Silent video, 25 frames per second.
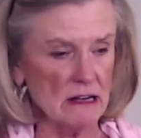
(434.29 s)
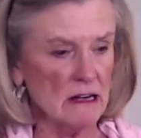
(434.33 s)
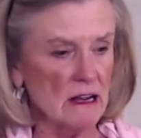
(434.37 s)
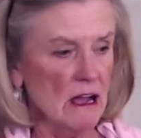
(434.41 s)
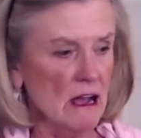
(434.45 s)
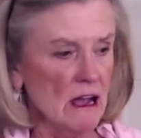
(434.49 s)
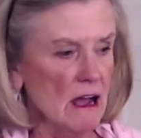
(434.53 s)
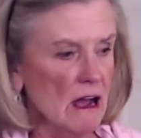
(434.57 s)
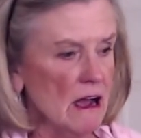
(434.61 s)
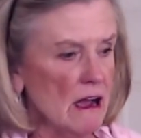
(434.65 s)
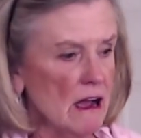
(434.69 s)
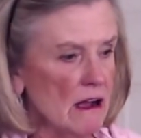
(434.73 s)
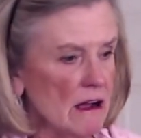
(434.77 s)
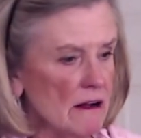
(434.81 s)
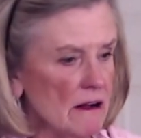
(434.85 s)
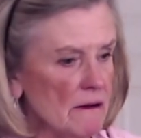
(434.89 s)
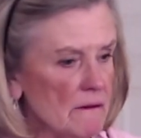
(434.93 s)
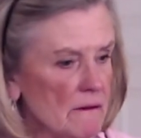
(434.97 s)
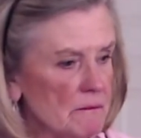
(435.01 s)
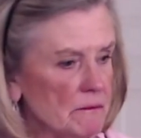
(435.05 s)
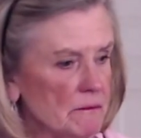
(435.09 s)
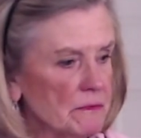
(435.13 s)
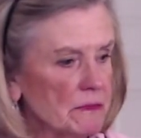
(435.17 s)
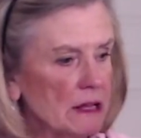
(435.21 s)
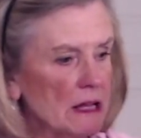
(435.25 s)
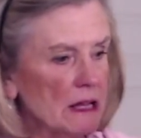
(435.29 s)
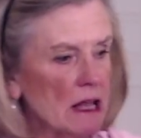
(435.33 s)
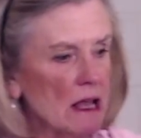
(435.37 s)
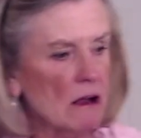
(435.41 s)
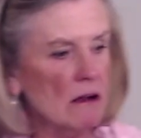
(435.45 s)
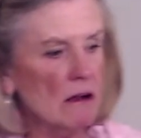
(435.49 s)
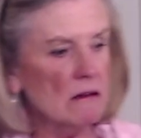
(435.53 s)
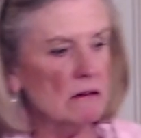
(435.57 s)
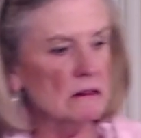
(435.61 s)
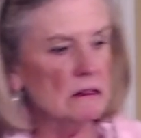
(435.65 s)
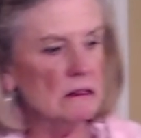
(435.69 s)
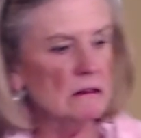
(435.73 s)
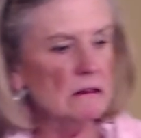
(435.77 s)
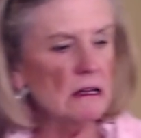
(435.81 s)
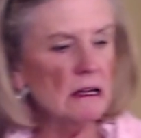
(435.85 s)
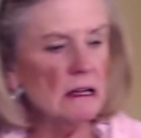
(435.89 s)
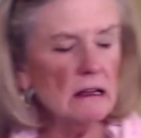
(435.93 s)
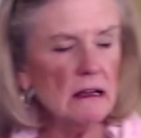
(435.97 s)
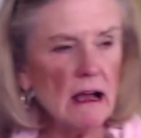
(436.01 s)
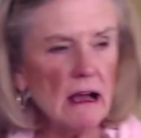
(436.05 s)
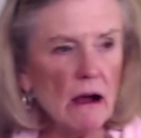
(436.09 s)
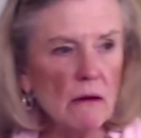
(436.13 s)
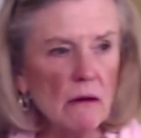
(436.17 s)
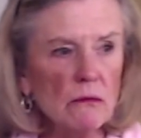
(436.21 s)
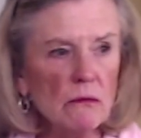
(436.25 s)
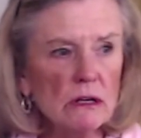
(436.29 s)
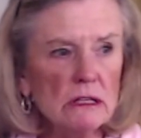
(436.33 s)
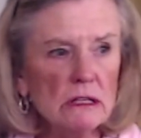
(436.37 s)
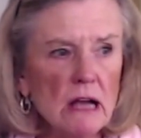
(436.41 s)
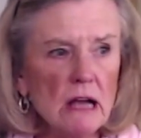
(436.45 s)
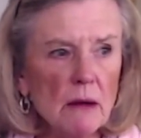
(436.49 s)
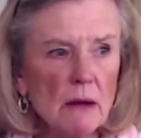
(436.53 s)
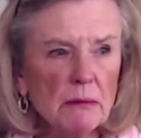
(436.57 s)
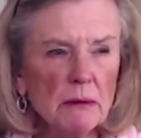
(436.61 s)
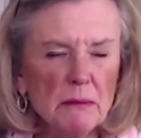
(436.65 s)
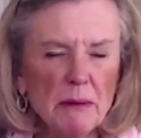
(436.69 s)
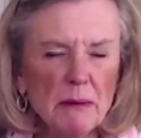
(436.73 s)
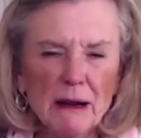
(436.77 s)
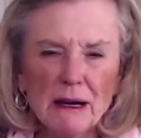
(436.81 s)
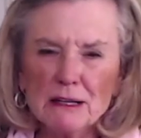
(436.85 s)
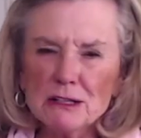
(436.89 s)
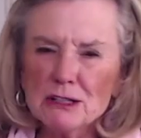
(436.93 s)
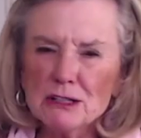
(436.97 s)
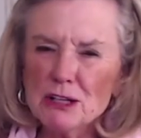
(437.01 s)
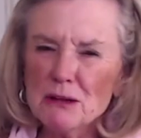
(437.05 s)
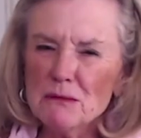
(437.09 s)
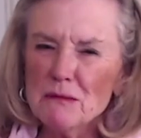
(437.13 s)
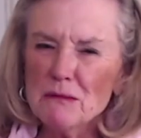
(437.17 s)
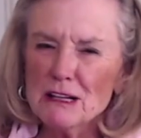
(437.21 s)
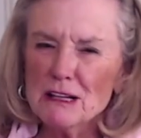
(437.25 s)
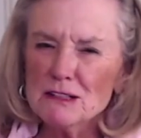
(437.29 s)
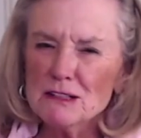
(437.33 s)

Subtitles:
I would not prepare it too much